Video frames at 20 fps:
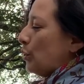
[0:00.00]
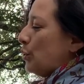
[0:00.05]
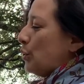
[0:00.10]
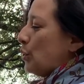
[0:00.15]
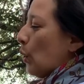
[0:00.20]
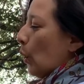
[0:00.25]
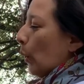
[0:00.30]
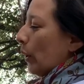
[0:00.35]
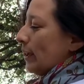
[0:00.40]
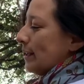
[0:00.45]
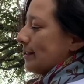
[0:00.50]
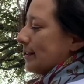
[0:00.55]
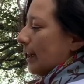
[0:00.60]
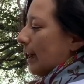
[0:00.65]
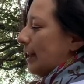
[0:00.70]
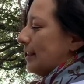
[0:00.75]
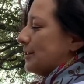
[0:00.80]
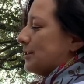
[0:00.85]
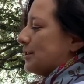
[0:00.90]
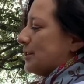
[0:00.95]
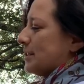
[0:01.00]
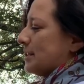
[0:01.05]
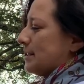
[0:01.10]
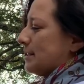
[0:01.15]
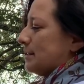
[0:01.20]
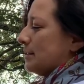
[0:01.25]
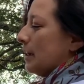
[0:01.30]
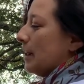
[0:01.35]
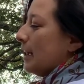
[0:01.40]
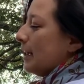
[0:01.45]
noise has
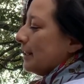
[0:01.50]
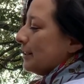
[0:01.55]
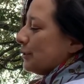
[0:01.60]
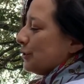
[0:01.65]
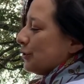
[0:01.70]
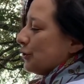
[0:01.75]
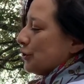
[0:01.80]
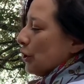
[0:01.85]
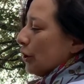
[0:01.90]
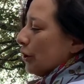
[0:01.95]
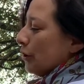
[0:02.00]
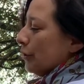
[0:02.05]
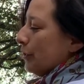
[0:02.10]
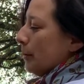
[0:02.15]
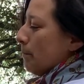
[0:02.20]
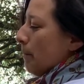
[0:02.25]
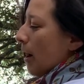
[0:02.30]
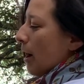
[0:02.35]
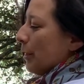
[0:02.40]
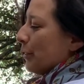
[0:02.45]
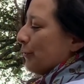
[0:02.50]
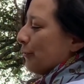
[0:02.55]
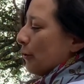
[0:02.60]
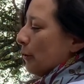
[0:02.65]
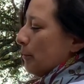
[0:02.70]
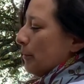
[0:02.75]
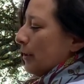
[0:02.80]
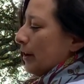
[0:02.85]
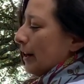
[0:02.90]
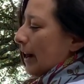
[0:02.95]
started the moths
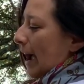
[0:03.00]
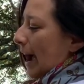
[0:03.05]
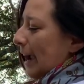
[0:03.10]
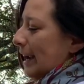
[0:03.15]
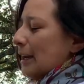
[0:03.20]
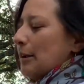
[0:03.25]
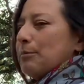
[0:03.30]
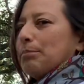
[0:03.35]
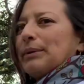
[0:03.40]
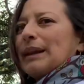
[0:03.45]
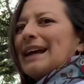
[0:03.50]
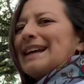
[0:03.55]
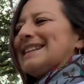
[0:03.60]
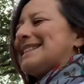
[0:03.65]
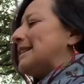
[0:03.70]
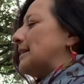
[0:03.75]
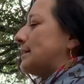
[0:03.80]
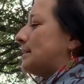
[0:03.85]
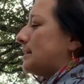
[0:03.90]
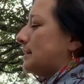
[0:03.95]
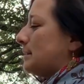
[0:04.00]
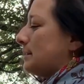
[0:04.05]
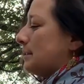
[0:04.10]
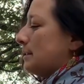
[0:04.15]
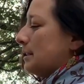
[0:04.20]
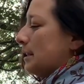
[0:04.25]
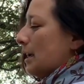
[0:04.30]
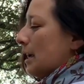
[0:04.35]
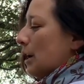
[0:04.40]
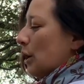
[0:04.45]
from their hiding places.
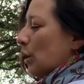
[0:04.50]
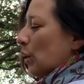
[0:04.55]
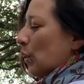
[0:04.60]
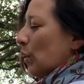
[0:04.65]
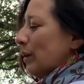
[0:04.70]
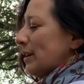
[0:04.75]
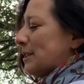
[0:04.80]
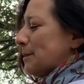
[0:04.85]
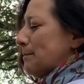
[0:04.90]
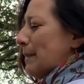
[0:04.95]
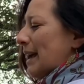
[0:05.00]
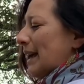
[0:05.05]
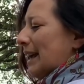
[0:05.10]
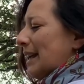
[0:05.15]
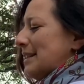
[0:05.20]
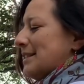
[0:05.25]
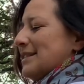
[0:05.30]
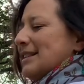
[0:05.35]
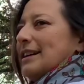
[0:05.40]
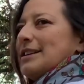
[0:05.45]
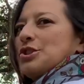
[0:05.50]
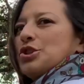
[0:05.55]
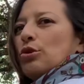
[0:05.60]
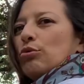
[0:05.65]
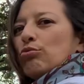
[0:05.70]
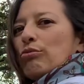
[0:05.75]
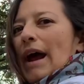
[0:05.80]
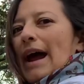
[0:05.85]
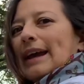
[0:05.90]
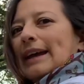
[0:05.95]
Who is making such a
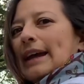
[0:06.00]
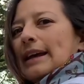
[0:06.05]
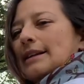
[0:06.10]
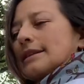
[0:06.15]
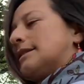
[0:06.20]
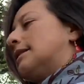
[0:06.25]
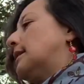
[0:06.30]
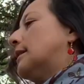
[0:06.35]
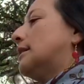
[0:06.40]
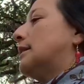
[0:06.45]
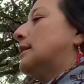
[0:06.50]
racket?